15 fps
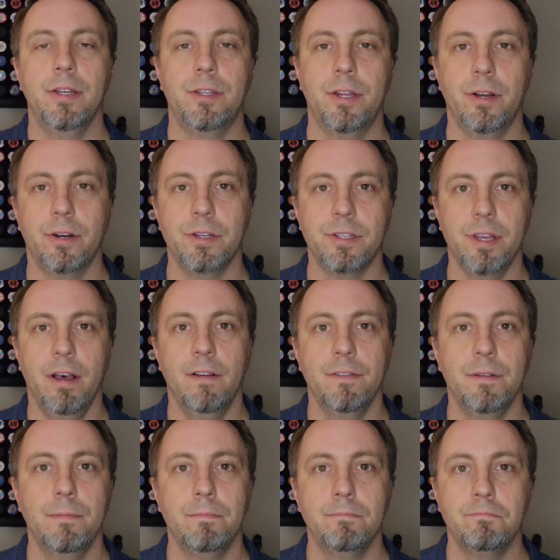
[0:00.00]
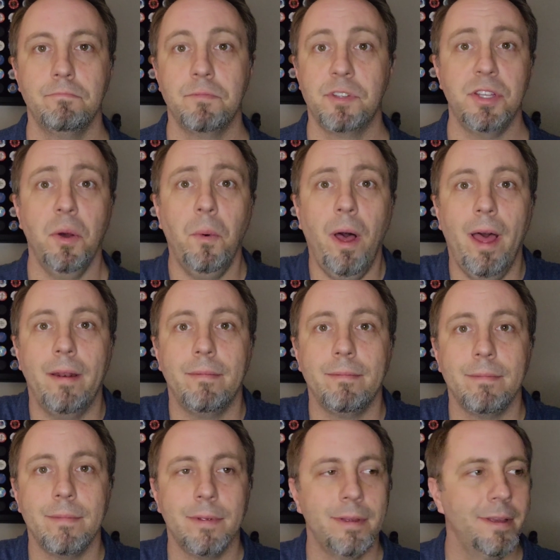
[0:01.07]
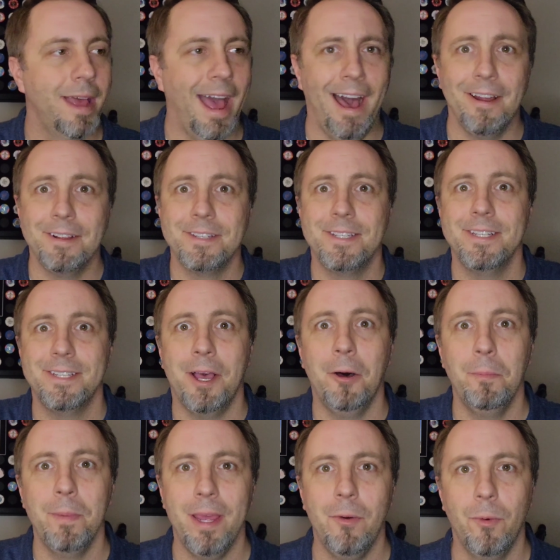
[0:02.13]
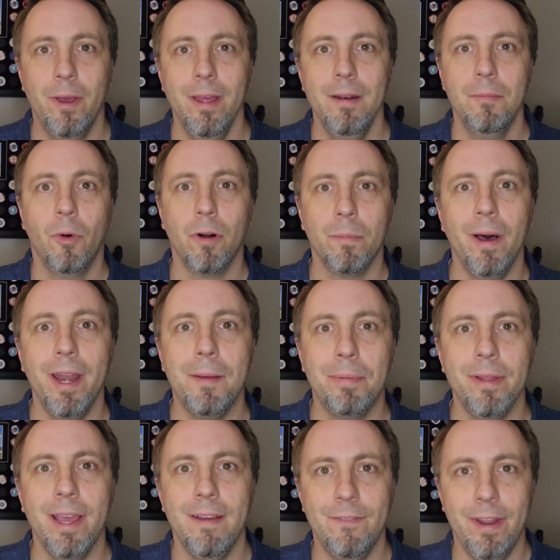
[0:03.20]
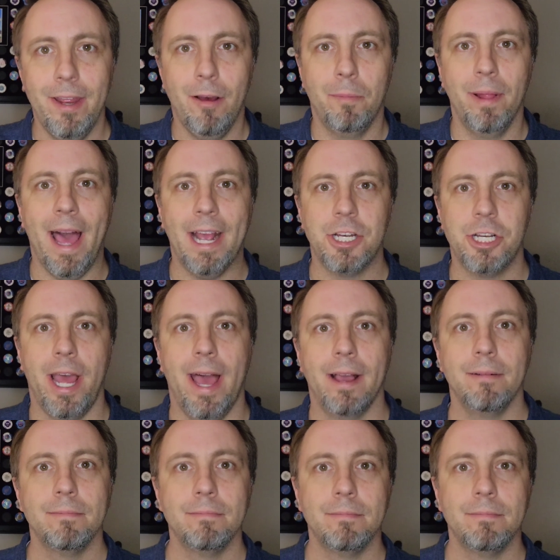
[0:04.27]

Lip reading: to yourself, so what? How does this help me win more money playing video blackjack?